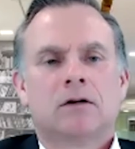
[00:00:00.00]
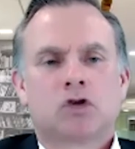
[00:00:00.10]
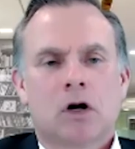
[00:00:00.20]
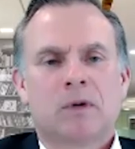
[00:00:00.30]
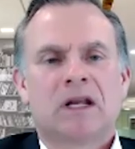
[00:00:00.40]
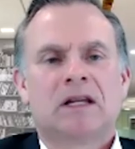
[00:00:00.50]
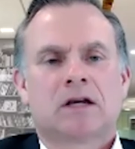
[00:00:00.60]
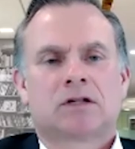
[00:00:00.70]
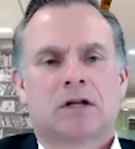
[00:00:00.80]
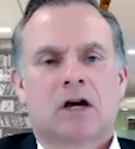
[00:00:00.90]
Germany
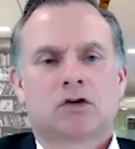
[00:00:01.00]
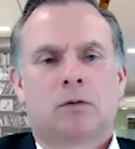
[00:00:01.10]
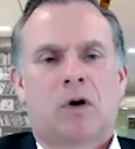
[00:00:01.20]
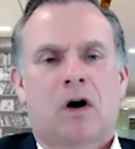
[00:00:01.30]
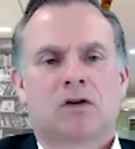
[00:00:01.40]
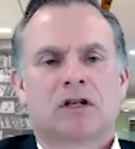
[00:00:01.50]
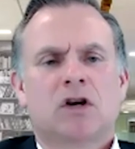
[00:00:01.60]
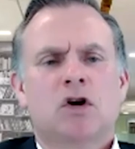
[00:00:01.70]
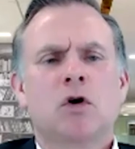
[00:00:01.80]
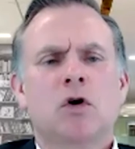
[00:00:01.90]
does industrial policy.
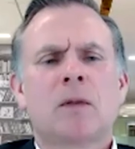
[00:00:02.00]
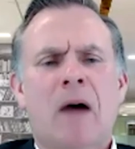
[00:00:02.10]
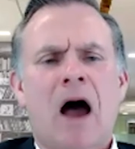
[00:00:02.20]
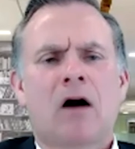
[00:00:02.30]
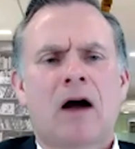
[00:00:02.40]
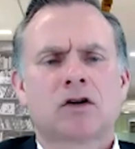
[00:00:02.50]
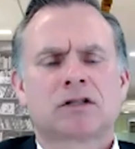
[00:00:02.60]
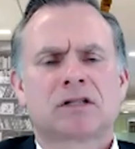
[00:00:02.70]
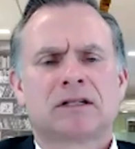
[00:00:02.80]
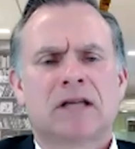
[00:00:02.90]
Who are the
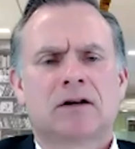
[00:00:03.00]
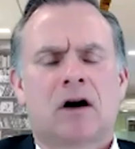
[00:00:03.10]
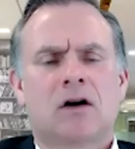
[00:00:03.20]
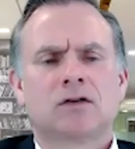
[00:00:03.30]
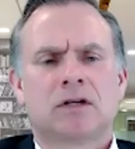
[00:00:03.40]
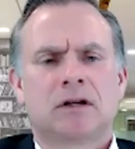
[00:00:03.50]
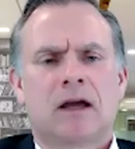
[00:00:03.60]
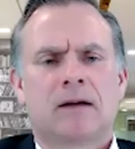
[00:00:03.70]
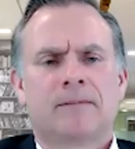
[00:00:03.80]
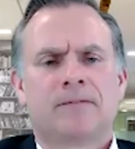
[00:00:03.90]
powerhouses in technology
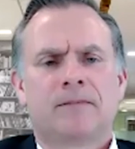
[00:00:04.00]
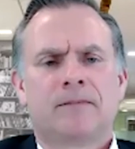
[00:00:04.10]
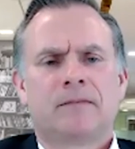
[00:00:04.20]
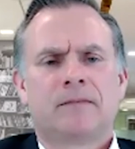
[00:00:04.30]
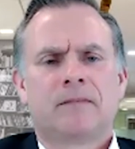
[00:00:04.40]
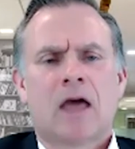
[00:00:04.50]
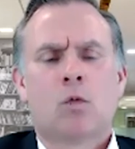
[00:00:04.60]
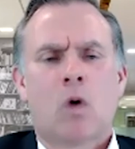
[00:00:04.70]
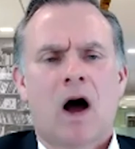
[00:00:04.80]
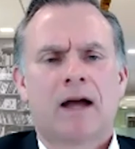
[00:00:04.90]
today,
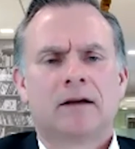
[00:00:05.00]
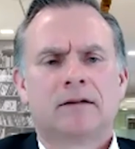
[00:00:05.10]
and why?